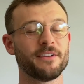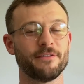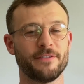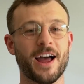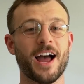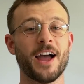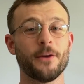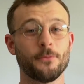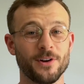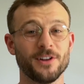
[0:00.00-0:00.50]

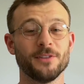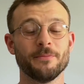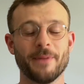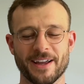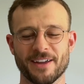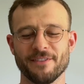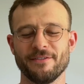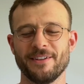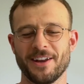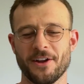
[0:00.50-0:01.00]
I will make
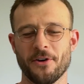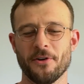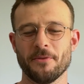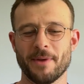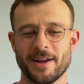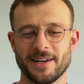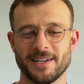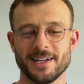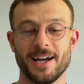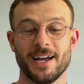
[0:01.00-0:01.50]
a video on my
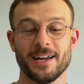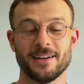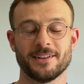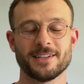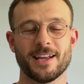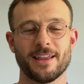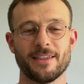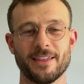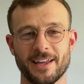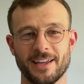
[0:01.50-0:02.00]
diet because
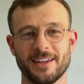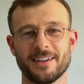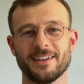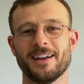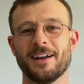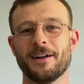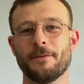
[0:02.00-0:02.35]
I think